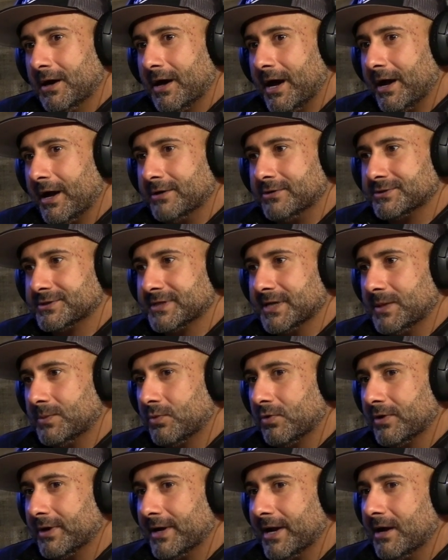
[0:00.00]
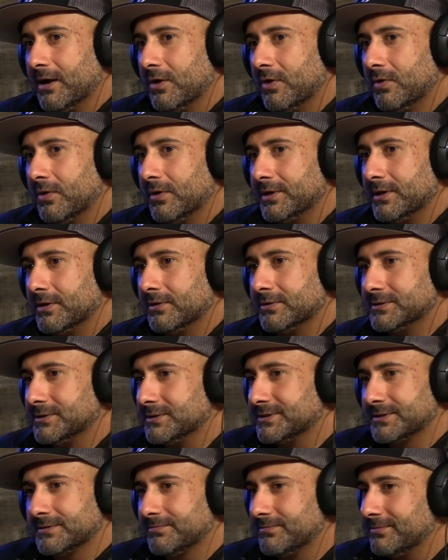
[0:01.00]
I understand more now, you know,
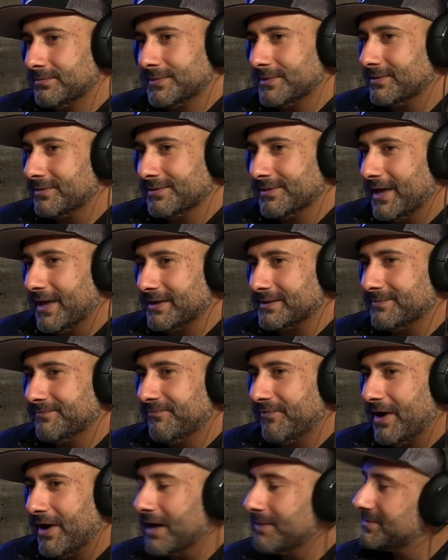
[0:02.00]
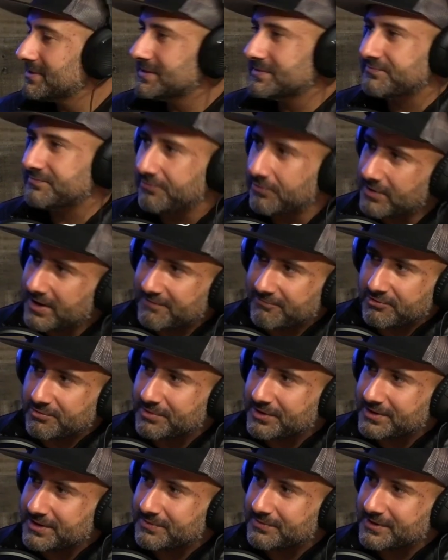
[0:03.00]
just that vibe isn't for
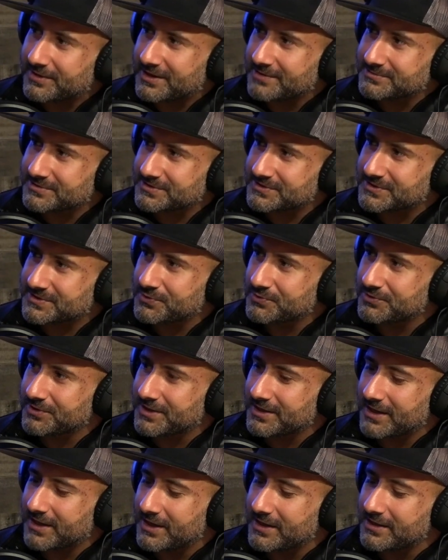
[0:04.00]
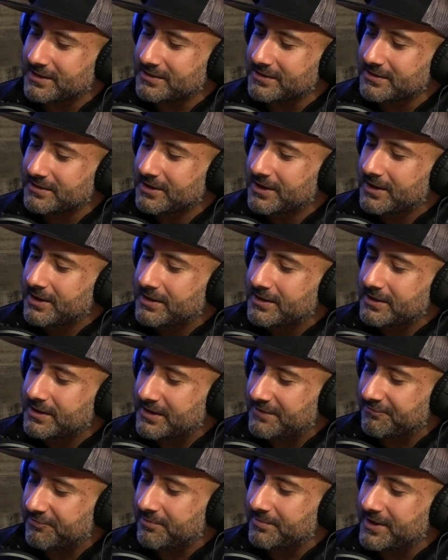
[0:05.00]
everybody when it comes to schooling and
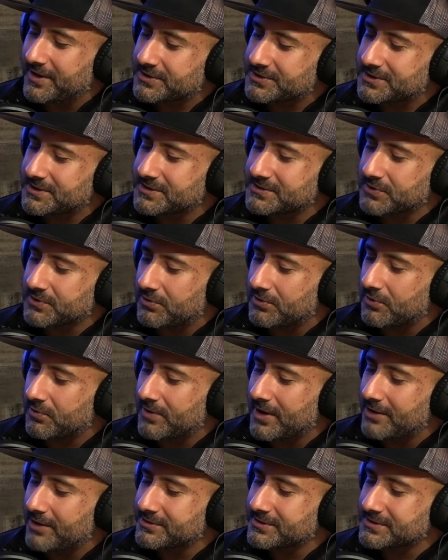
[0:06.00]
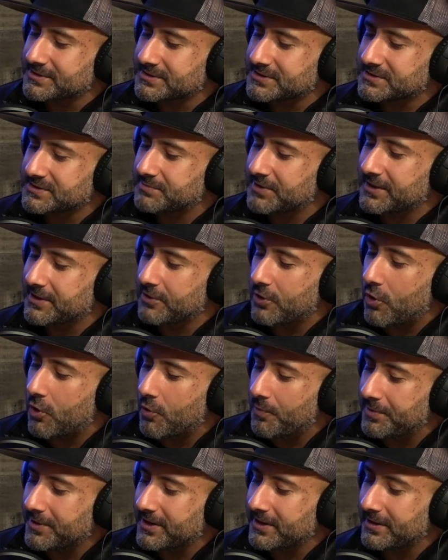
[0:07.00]
information is all around us. This is being
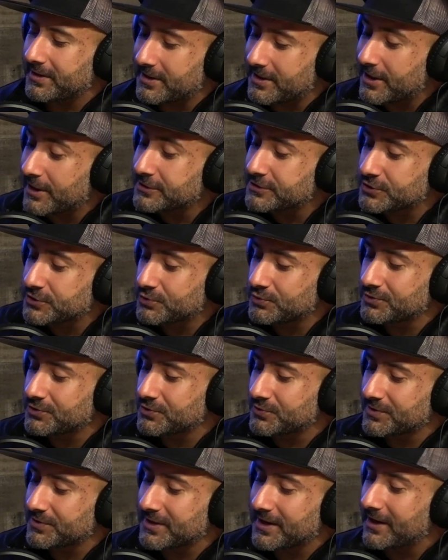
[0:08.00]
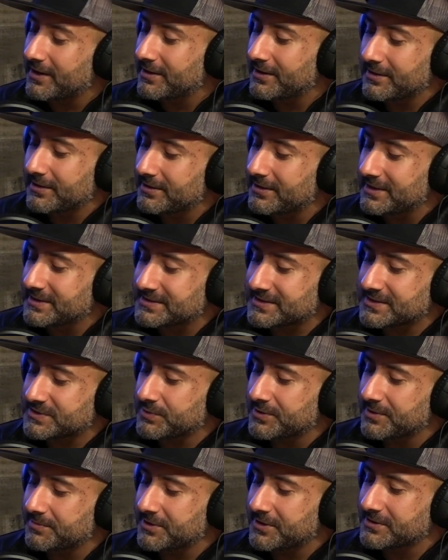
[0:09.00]
open and attuned to it. And the easiest
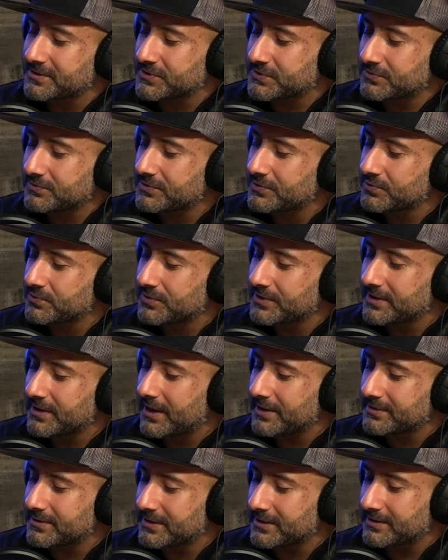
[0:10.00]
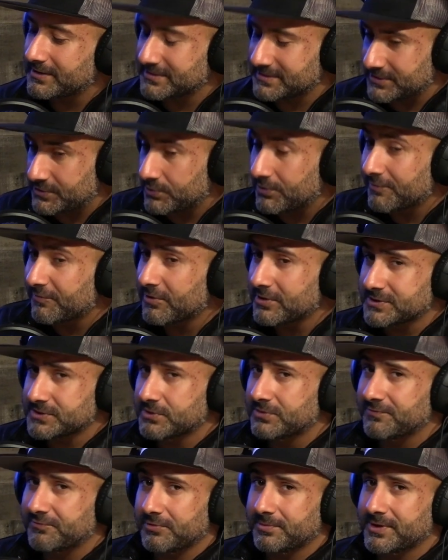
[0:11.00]
way to be attuned to it, I think, this
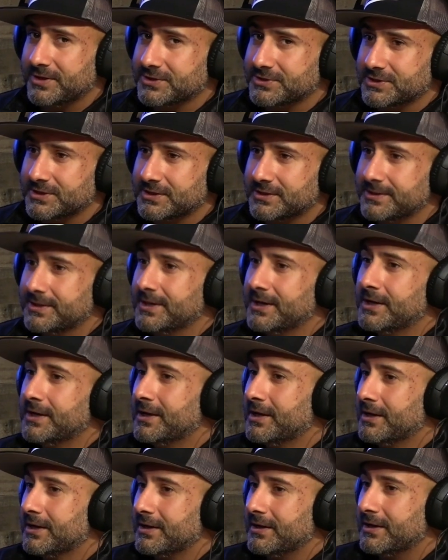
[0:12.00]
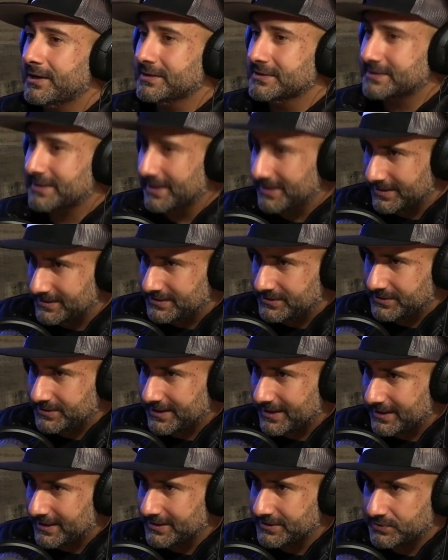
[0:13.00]
universal information is getting into,
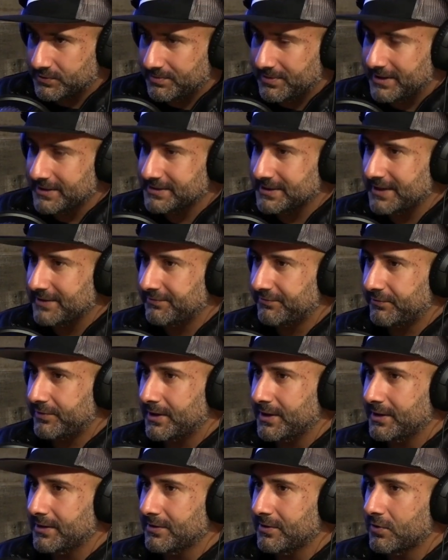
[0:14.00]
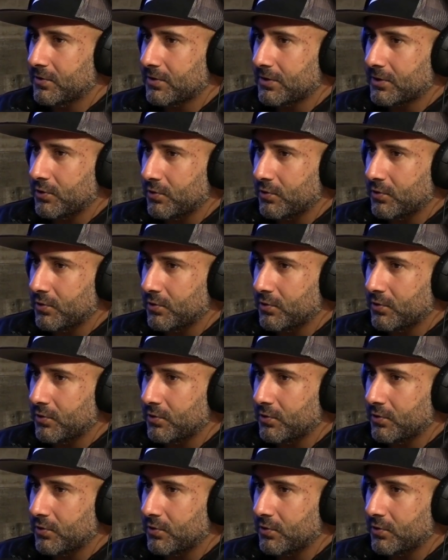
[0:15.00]
getting into a meditative state or